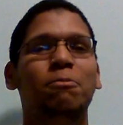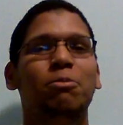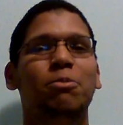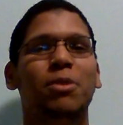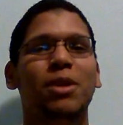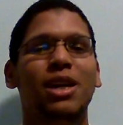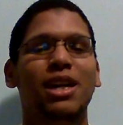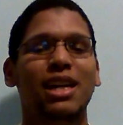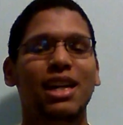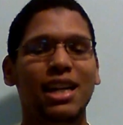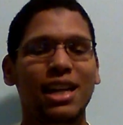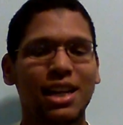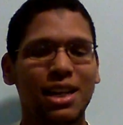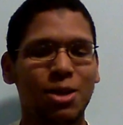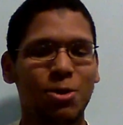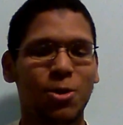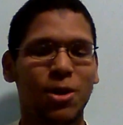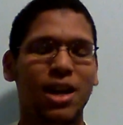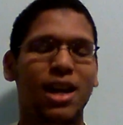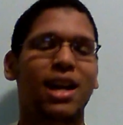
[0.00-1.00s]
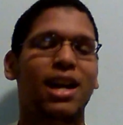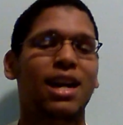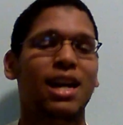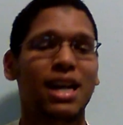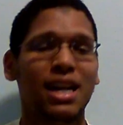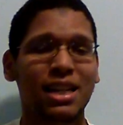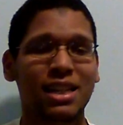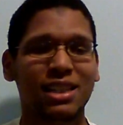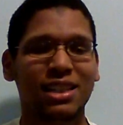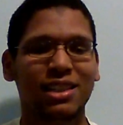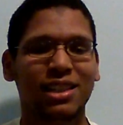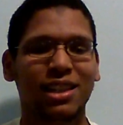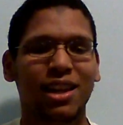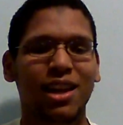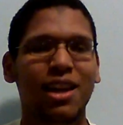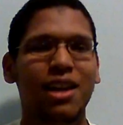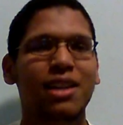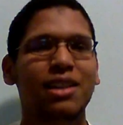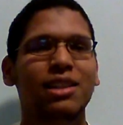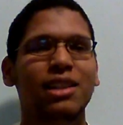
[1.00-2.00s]
But anyways,
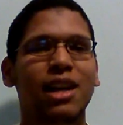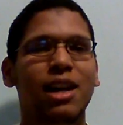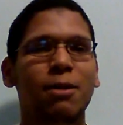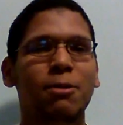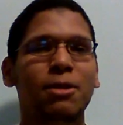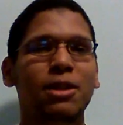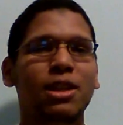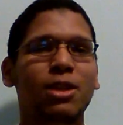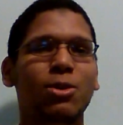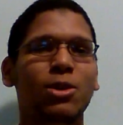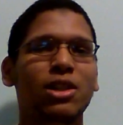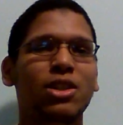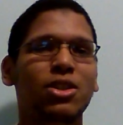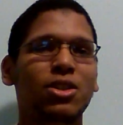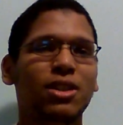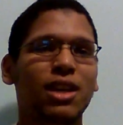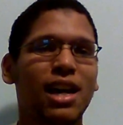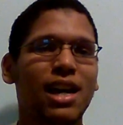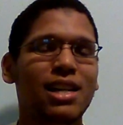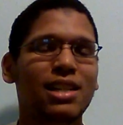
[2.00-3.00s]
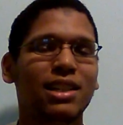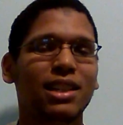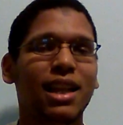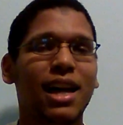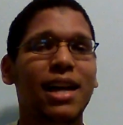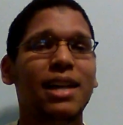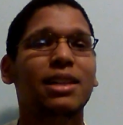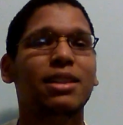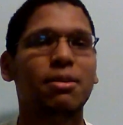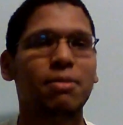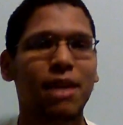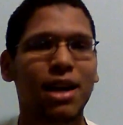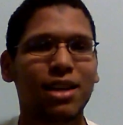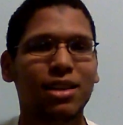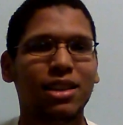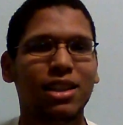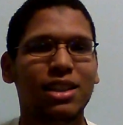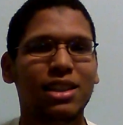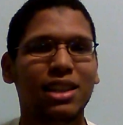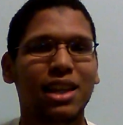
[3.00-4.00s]
tell me what you guys liked
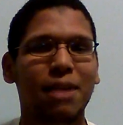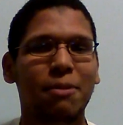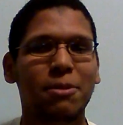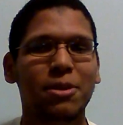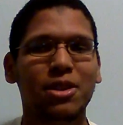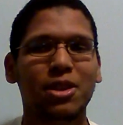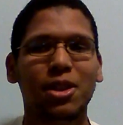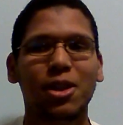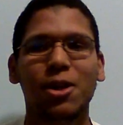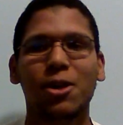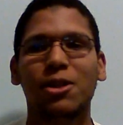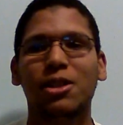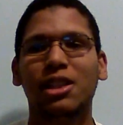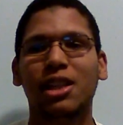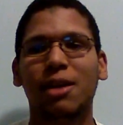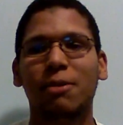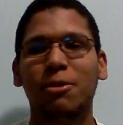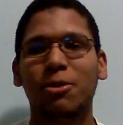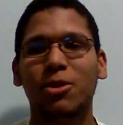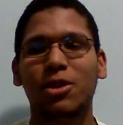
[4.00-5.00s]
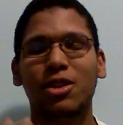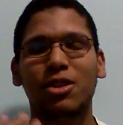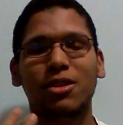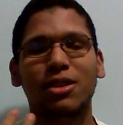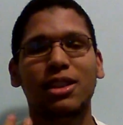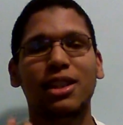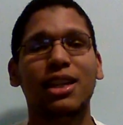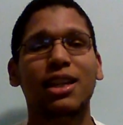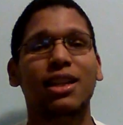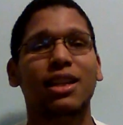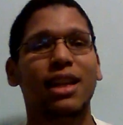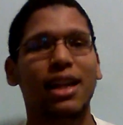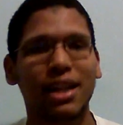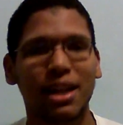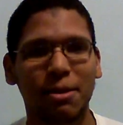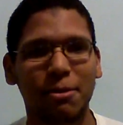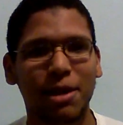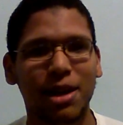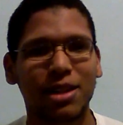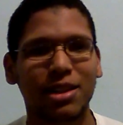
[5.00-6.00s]
about this episode. Tell me what you didn't like
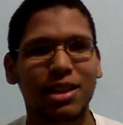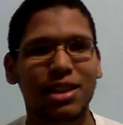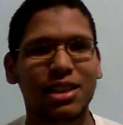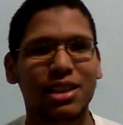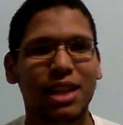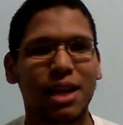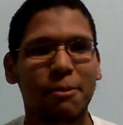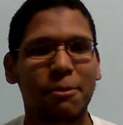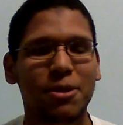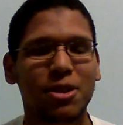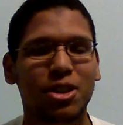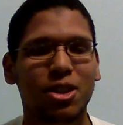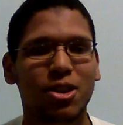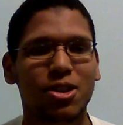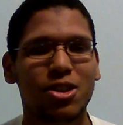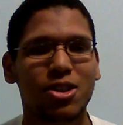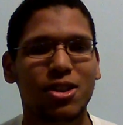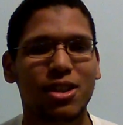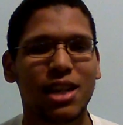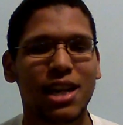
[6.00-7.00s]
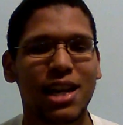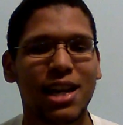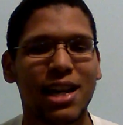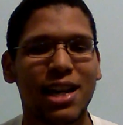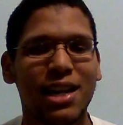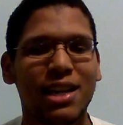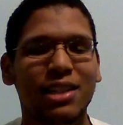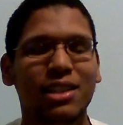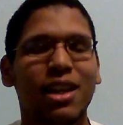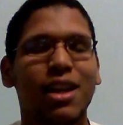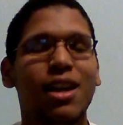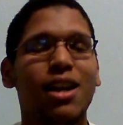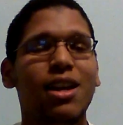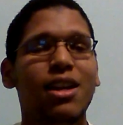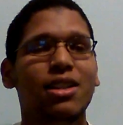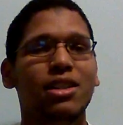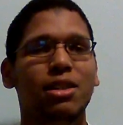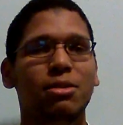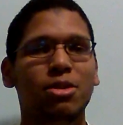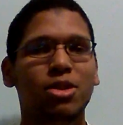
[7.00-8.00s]
about this episode, you guys.
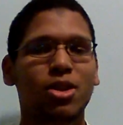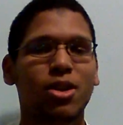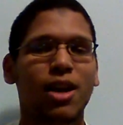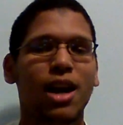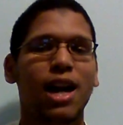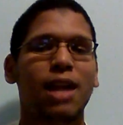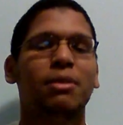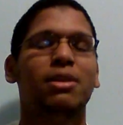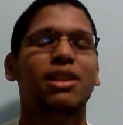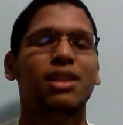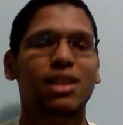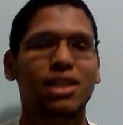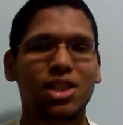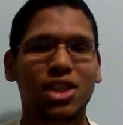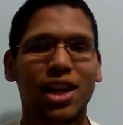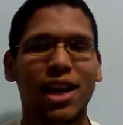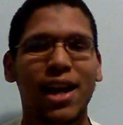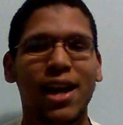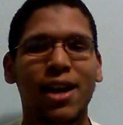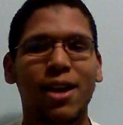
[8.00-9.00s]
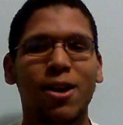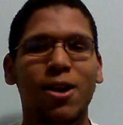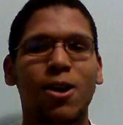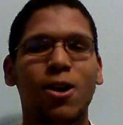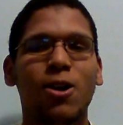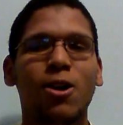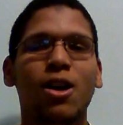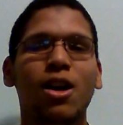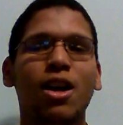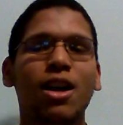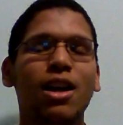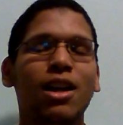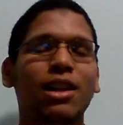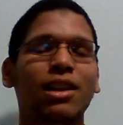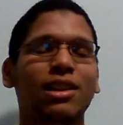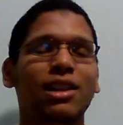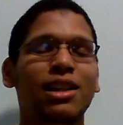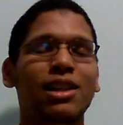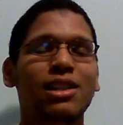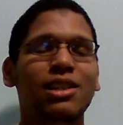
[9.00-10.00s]
Subscribe to the channel.
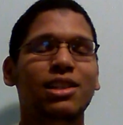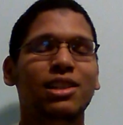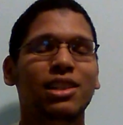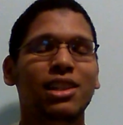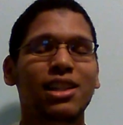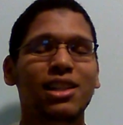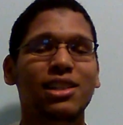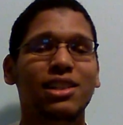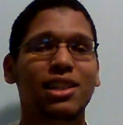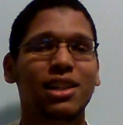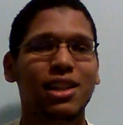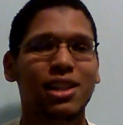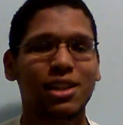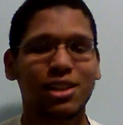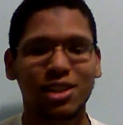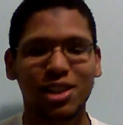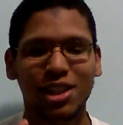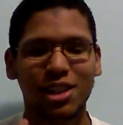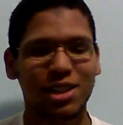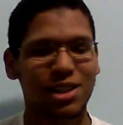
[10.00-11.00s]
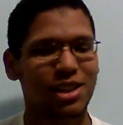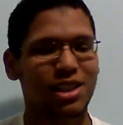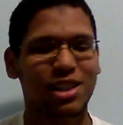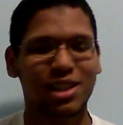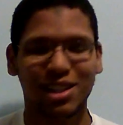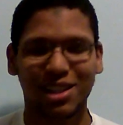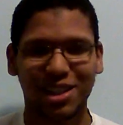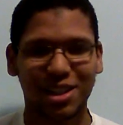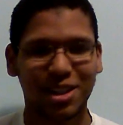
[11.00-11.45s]
This season just